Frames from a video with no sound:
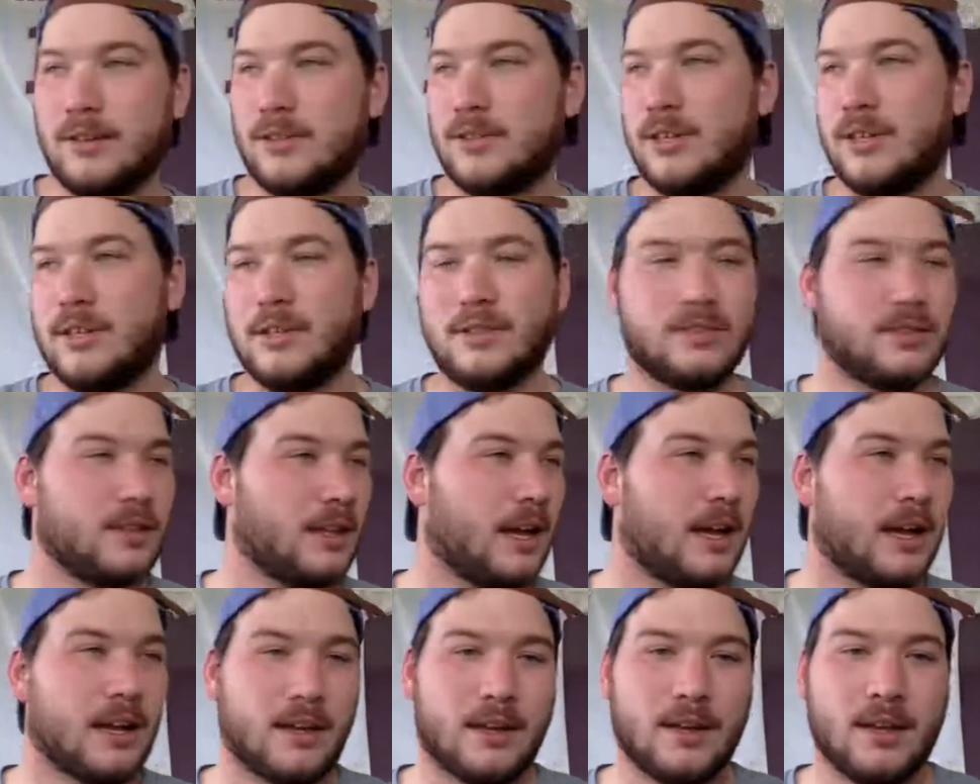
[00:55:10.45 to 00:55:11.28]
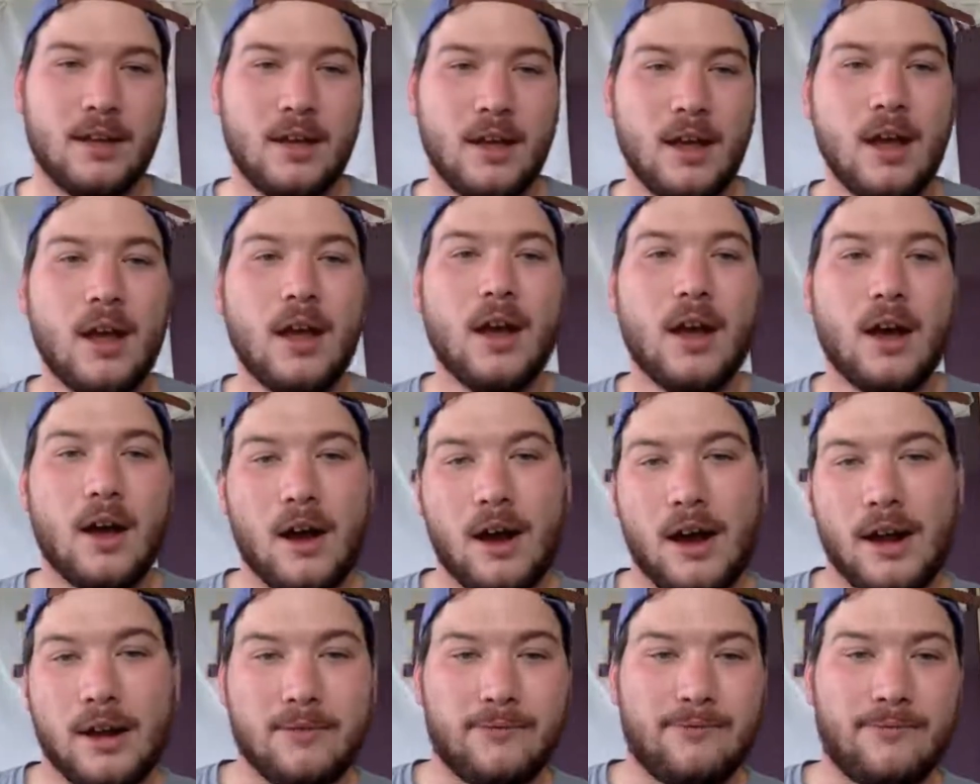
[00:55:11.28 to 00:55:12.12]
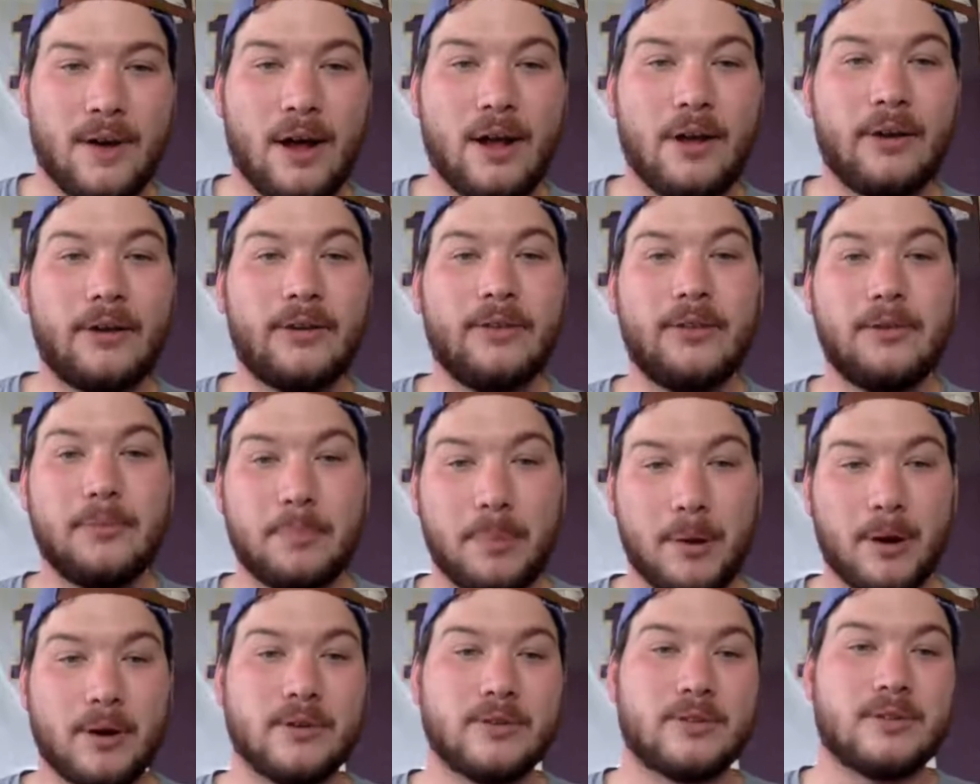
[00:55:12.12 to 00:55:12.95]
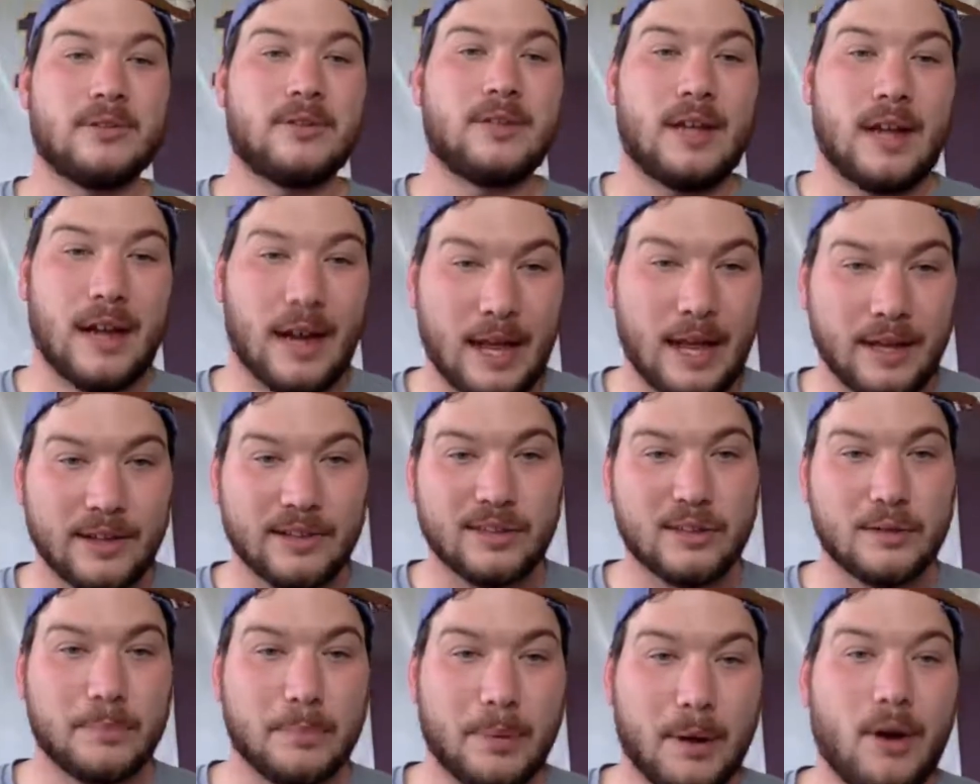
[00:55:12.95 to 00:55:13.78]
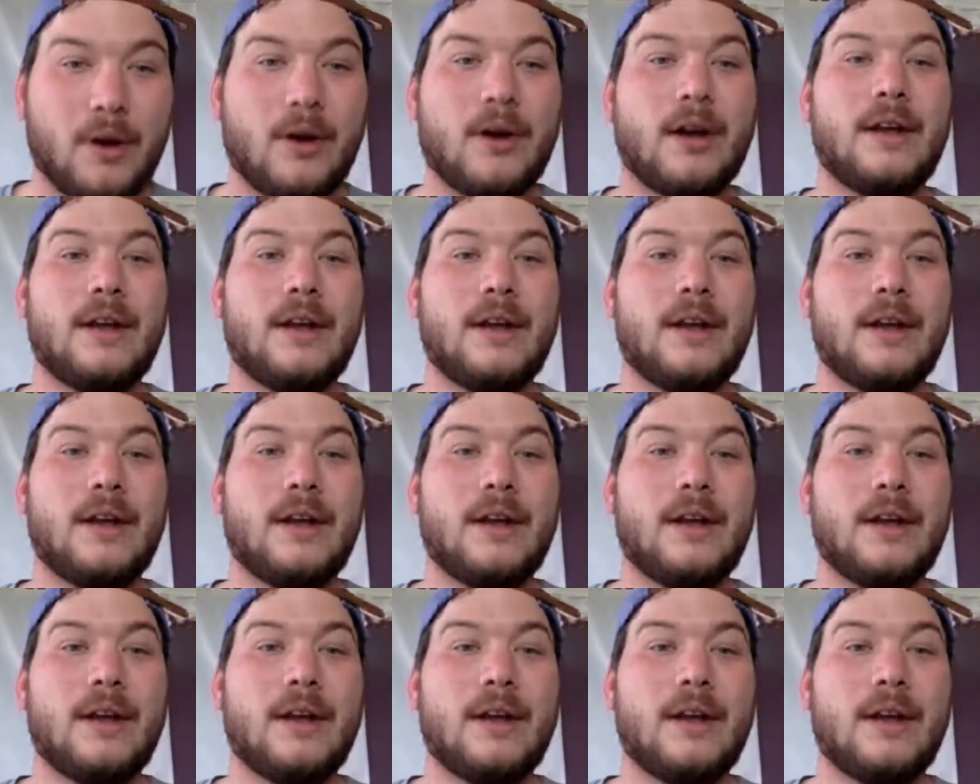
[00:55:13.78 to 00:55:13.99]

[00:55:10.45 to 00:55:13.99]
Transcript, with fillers: Just like, all right, follow the person that has the ball.